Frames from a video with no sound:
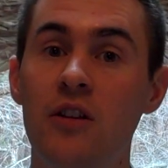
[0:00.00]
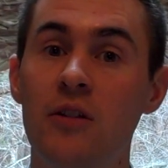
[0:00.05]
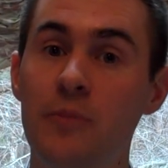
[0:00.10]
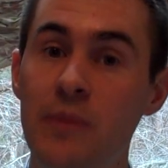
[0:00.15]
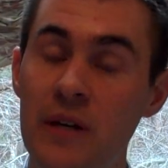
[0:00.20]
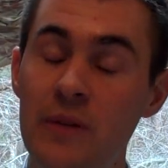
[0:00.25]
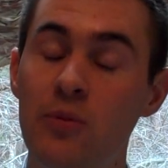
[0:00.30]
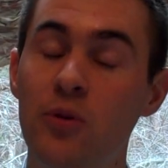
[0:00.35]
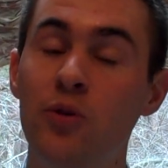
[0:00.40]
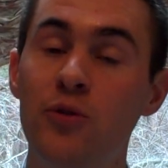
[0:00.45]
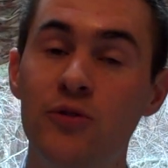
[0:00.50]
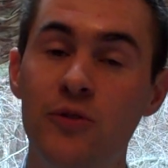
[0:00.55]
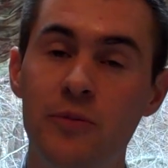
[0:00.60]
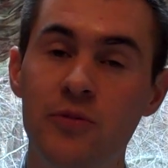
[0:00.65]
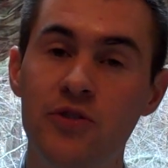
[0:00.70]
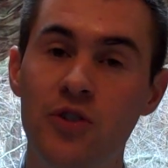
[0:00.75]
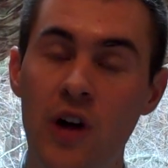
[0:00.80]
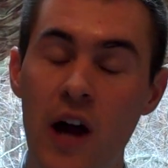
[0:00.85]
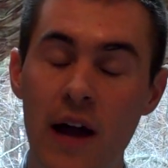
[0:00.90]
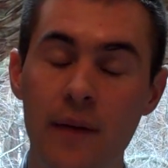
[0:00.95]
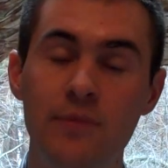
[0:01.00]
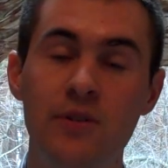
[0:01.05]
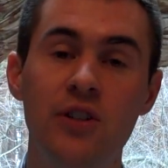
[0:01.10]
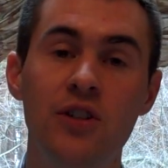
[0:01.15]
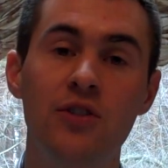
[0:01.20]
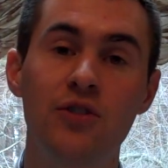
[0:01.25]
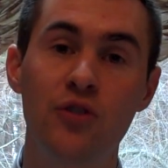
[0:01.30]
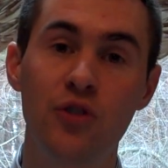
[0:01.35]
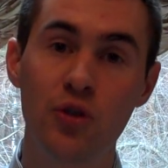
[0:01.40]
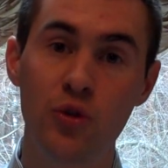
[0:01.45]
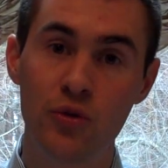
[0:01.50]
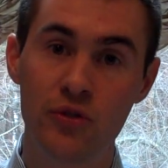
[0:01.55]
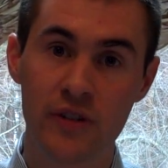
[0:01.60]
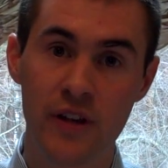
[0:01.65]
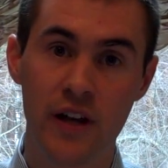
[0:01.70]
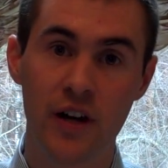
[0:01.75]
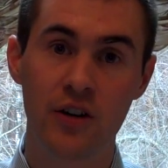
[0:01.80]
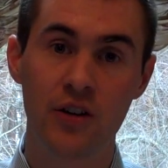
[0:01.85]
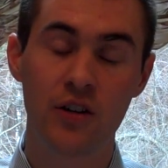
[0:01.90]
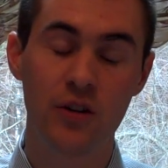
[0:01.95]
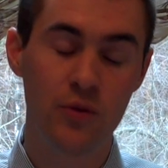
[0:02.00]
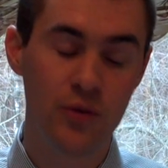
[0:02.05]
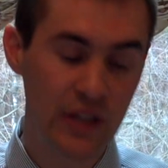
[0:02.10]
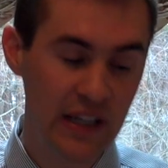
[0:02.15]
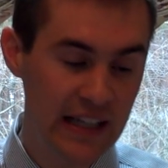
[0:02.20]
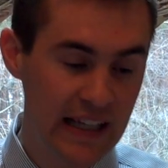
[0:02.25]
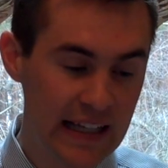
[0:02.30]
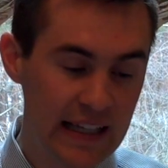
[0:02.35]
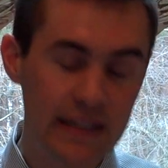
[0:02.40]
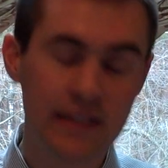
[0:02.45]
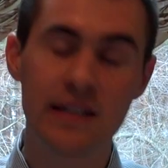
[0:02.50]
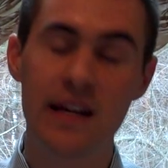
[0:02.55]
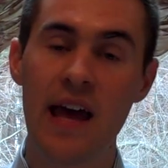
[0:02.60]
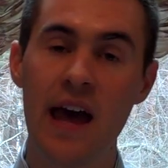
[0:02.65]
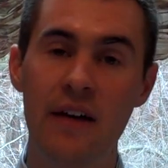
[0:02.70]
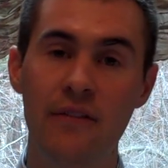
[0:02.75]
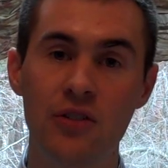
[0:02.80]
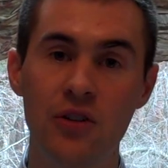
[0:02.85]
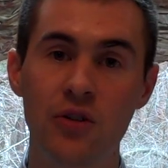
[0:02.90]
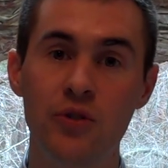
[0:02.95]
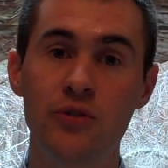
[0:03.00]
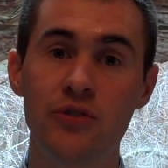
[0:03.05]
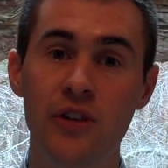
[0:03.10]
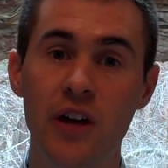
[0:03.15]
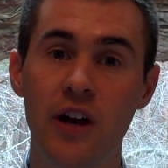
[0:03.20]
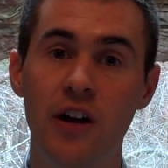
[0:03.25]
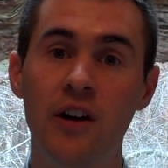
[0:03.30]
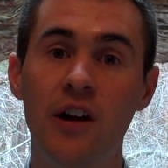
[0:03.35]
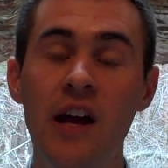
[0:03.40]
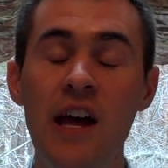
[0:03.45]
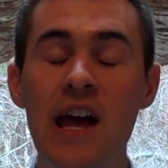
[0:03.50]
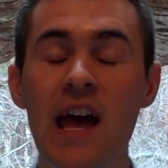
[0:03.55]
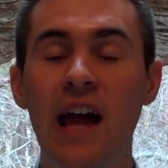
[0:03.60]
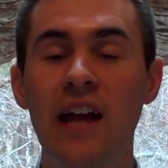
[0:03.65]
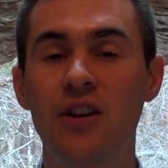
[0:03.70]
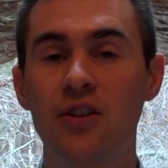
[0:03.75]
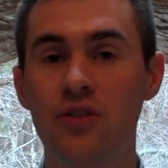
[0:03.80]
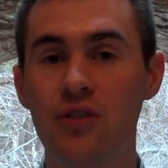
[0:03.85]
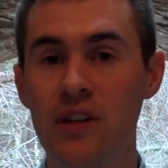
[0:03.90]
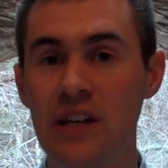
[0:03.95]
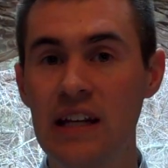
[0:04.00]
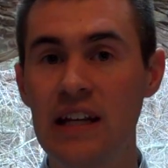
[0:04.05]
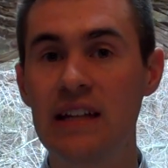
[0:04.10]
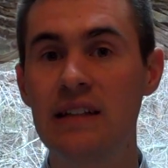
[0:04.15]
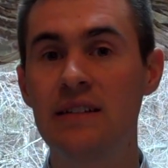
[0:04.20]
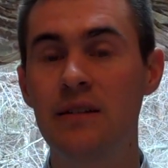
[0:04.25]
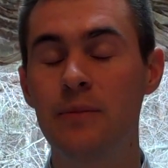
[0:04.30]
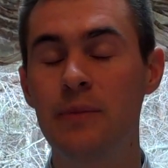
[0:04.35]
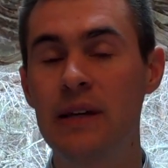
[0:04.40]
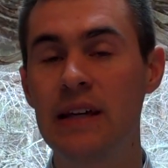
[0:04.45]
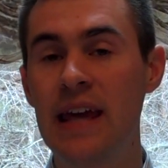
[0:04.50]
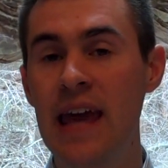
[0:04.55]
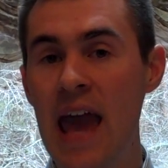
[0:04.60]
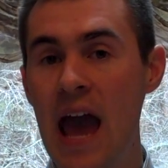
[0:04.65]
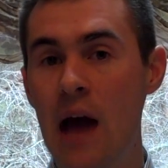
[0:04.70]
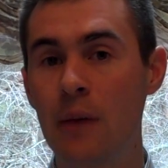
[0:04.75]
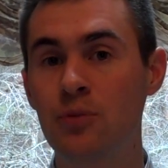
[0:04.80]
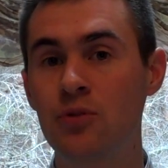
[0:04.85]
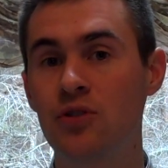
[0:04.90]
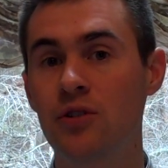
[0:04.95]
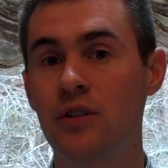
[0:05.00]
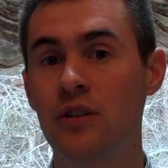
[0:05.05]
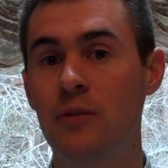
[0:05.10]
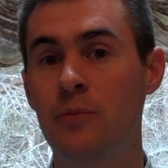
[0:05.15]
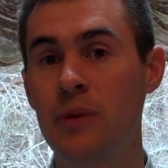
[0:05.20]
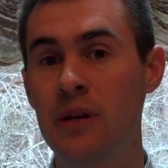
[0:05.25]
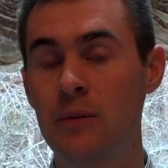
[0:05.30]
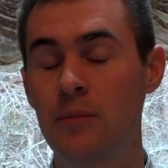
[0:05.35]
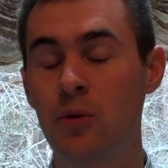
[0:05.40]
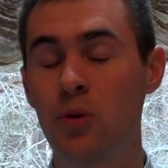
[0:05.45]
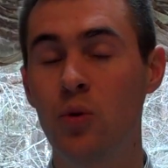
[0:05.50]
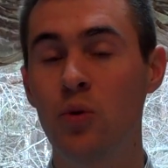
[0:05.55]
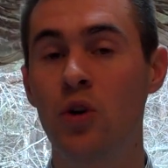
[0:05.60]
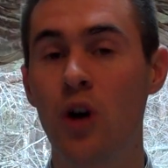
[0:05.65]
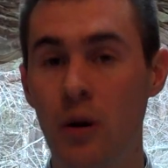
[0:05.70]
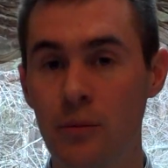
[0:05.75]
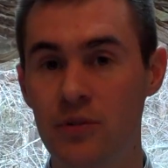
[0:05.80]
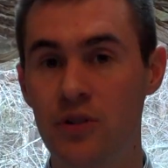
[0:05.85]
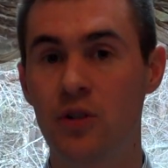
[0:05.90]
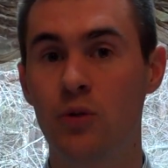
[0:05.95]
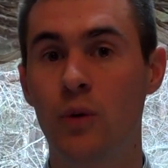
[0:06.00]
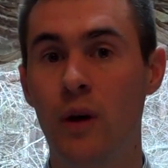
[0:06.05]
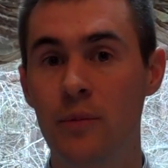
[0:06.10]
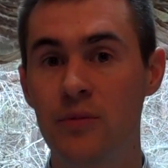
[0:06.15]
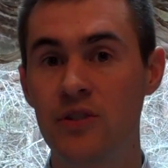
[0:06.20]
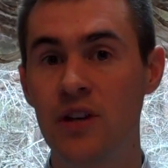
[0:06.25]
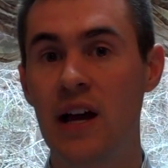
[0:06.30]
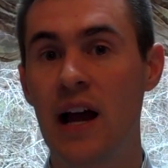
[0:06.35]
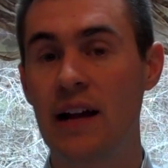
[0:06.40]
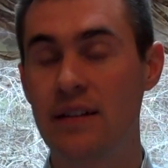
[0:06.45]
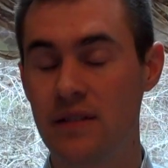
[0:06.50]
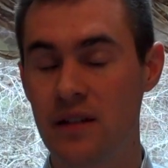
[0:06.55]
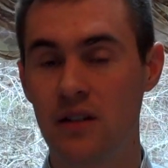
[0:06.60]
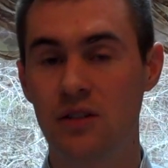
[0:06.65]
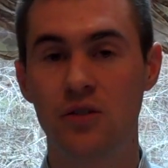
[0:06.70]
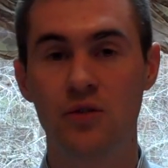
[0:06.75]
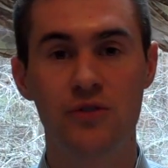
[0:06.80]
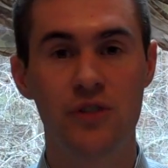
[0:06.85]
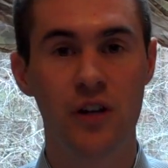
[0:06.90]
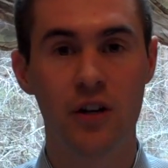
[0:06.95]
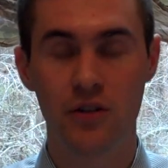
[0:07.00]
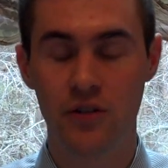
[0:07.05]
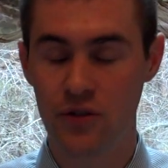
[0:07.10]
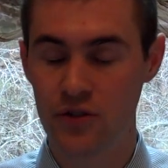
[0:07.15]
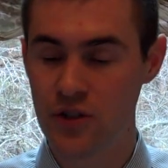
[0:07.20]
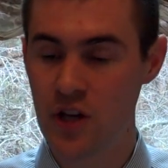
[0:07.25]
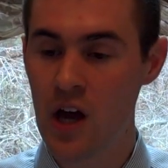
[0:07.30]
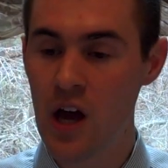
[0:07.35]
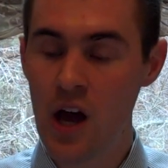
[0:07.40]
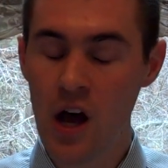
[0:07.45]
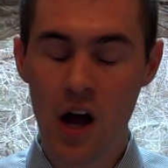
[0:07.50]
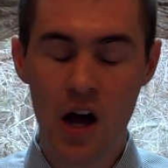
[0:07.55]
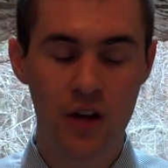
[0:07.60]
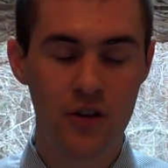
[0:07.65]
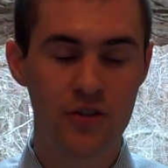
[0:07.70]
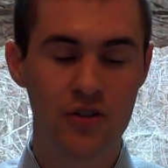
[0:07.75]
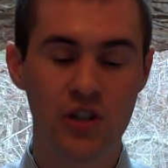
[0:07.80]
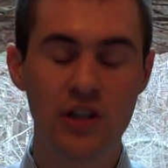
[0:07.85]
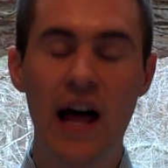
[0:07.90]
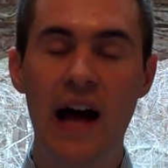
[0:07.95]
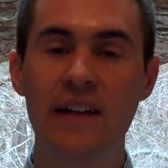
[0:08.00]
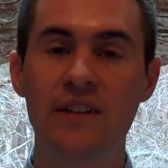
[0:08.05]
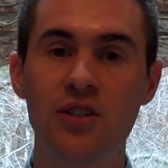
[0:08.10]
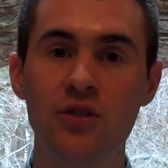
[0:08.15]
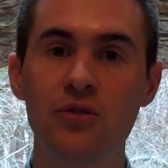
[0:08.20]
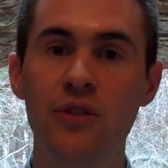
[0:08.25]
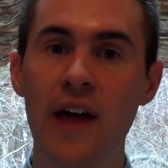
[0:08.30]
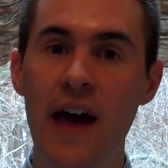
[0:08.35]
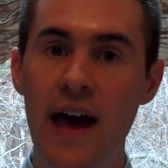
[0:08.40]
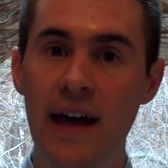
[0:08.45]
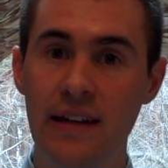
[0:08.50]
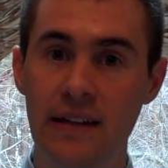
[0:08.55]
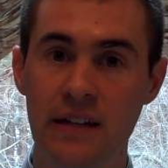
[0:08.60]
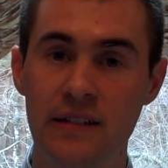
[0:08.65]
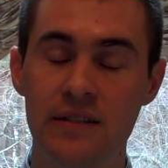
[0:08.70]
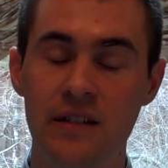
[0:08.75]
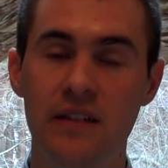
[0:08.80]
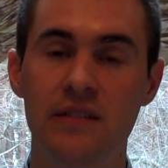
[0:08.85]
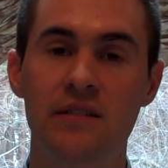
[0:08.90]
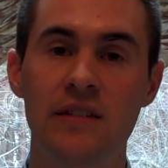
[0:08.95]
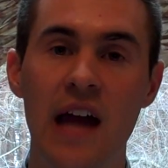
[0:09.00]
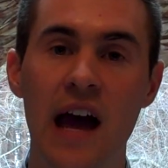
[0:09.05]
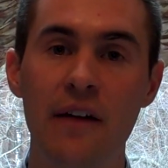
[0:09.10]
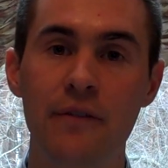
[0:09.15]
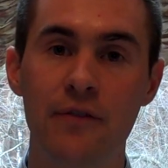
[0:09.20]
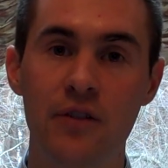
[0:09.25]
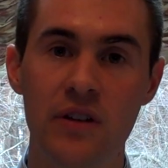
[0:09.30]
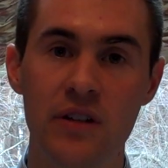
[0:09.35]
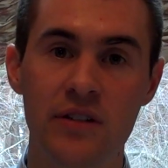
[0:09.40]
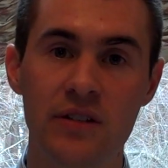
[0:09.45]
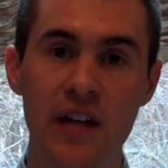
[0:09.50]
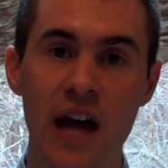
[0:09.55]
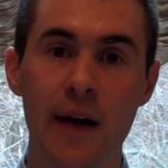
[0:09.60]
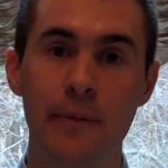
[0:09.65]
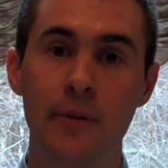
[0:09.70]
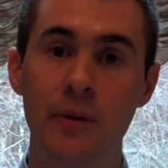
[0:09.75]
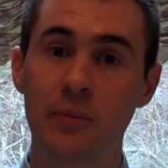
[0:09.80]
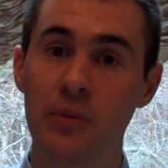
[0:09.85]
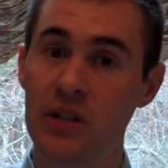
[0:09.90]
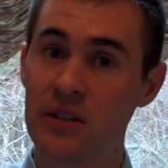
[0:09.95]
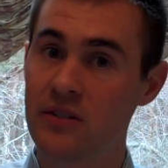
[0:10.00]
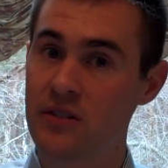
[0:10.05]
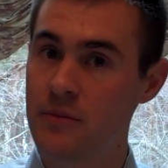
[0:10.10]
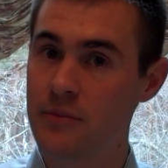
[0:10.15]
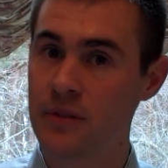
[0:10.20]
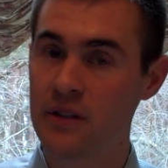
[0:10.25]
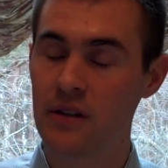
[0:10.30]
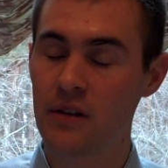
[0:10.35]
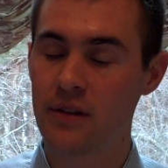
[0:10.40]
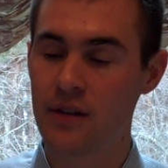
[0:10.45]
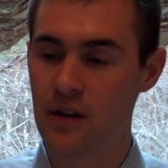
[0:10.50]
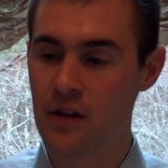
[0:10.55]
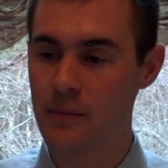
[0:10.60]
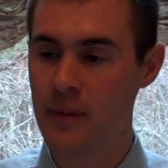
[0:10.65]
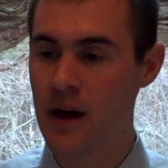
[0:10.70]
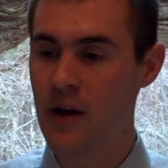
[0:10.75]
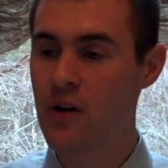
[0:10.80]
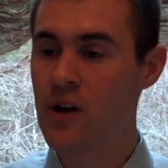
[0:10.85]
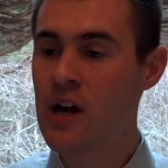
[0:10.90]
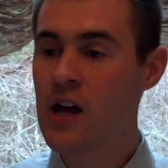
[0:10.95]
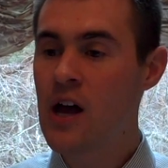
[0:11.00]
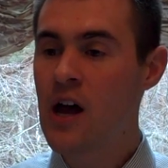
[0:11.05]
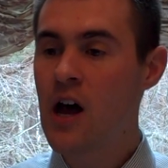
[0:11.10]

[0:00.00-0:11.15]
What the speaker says: The people who subscribe to your newsletter. You need to have a newsletter, and you need to be capturing the people who come to your website onto that newsletter. And there's a lot to that, and it's not for this topic, but it's something to think about.